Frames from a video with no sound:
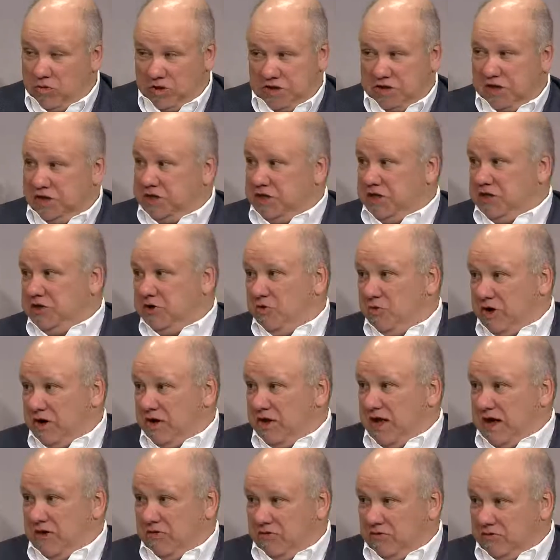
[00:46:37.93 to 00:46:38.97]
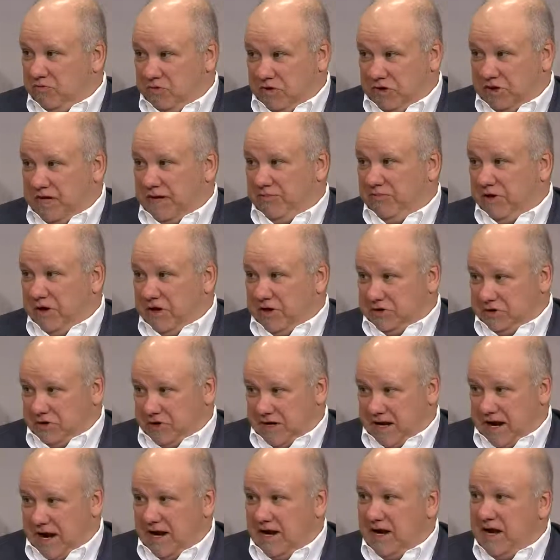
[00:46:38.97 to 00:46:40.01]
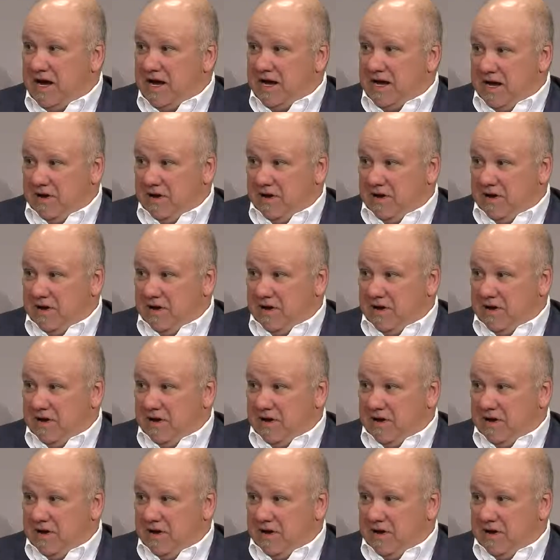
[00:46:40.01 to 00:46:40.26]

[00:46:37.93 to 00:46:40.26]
decision as to whether that would take place or not.